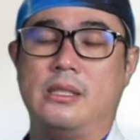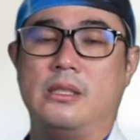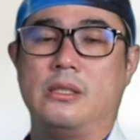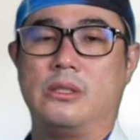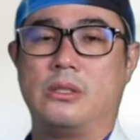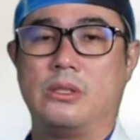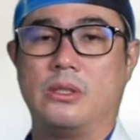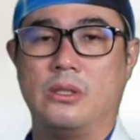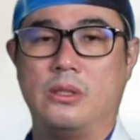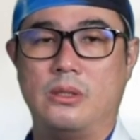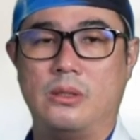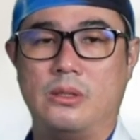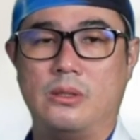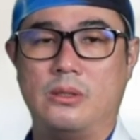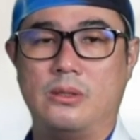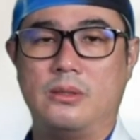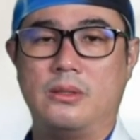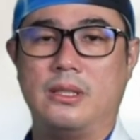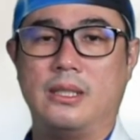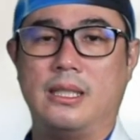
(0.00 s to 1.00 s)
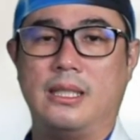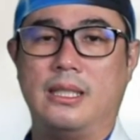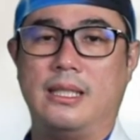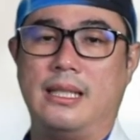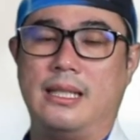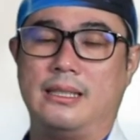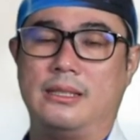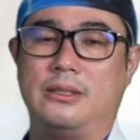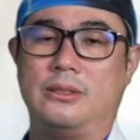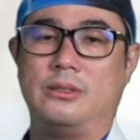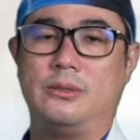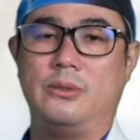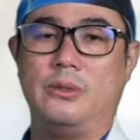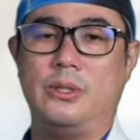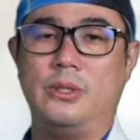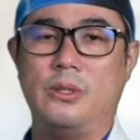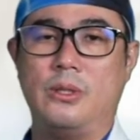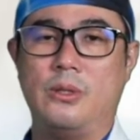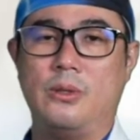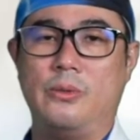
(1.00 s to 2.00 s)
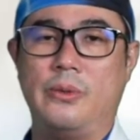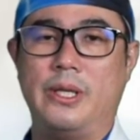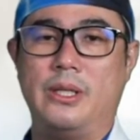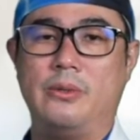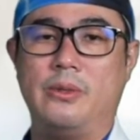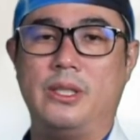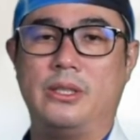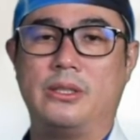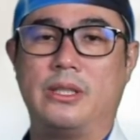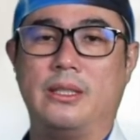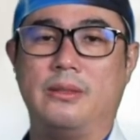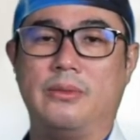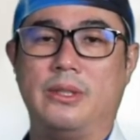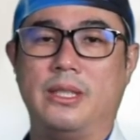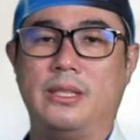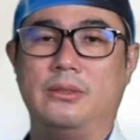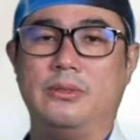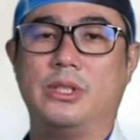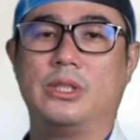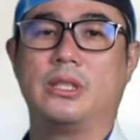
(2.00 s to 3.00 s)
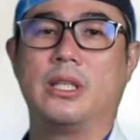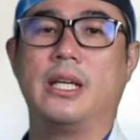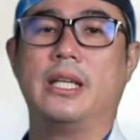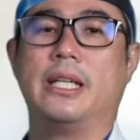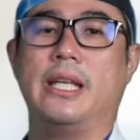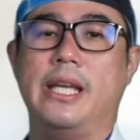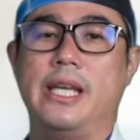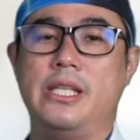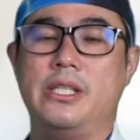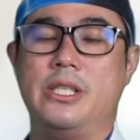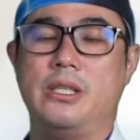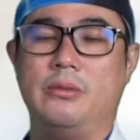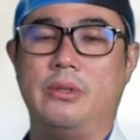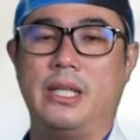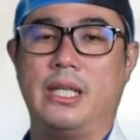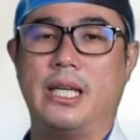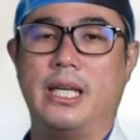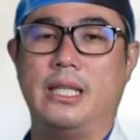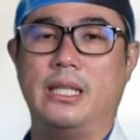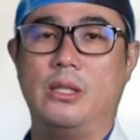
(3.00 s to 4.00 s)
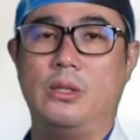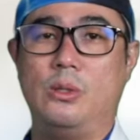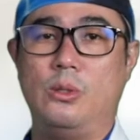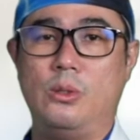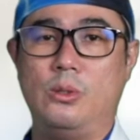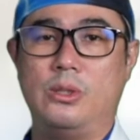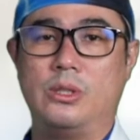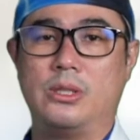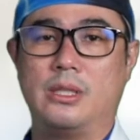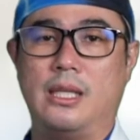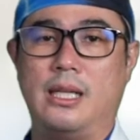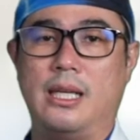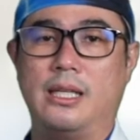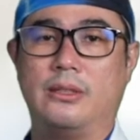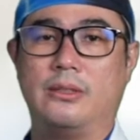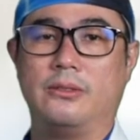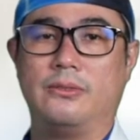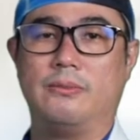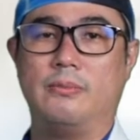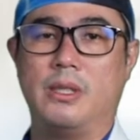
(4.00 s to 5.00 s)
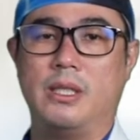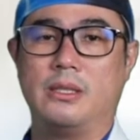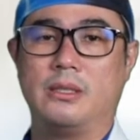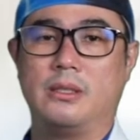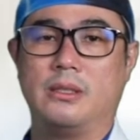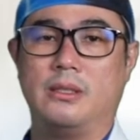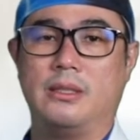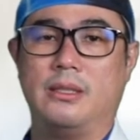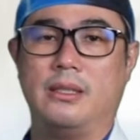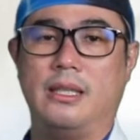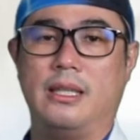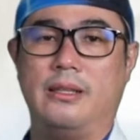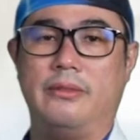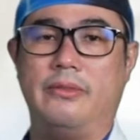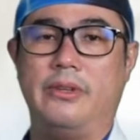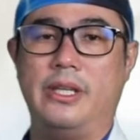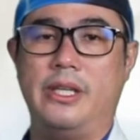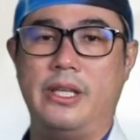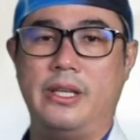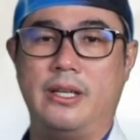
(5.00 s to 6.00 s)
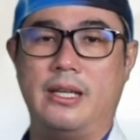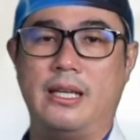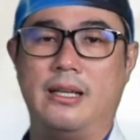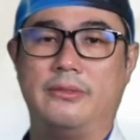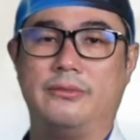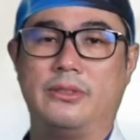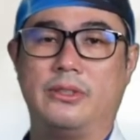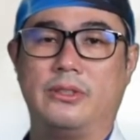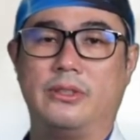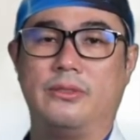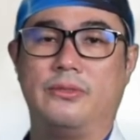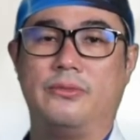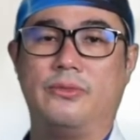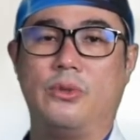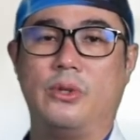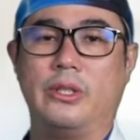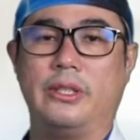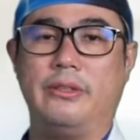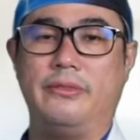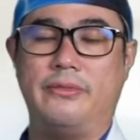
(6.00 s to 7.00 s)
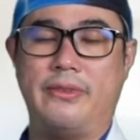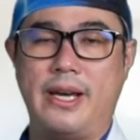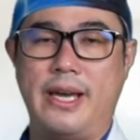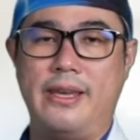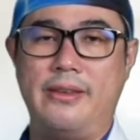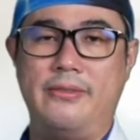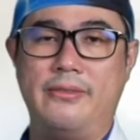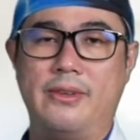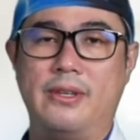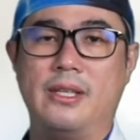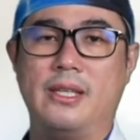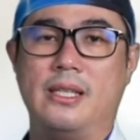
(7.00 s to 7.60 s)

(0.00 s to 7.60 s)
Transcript: So as you know, when we start aging, we kind of lose a lot of muscle every year after 45.